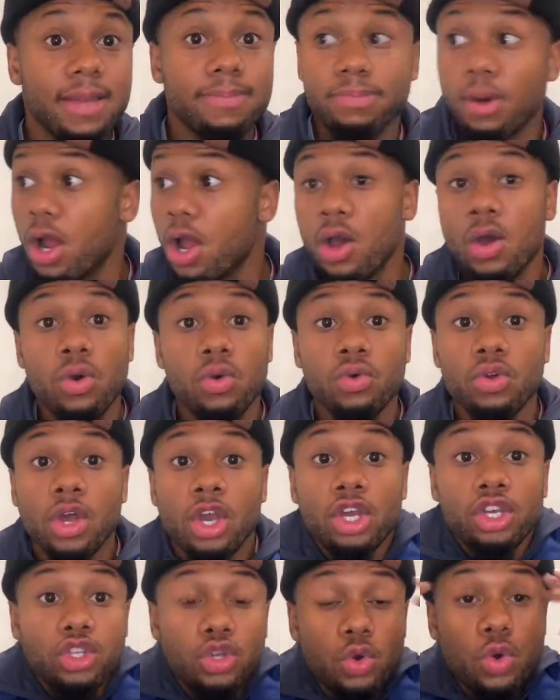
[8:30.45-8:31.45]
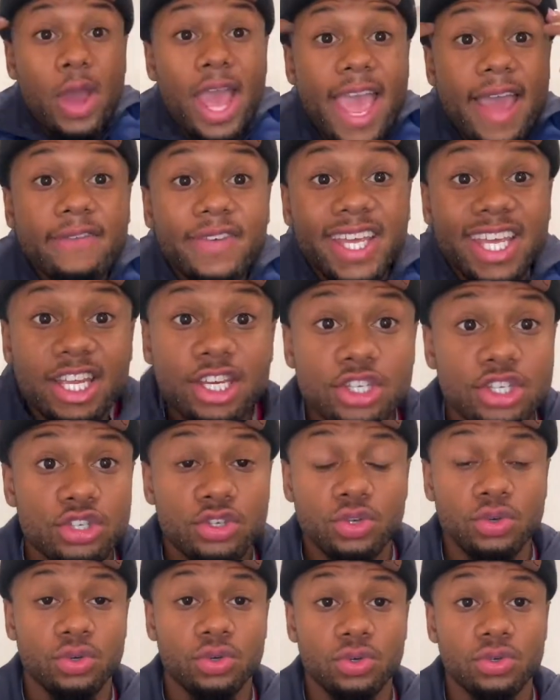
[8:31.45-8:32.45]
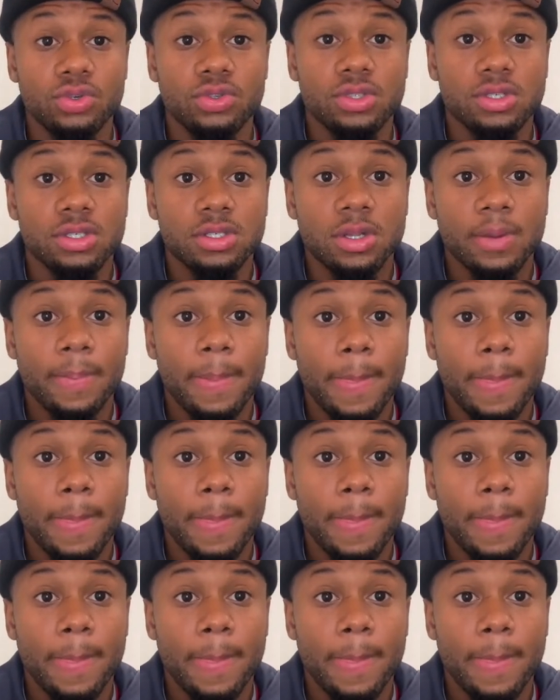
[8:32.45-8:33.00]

bro, you have issues.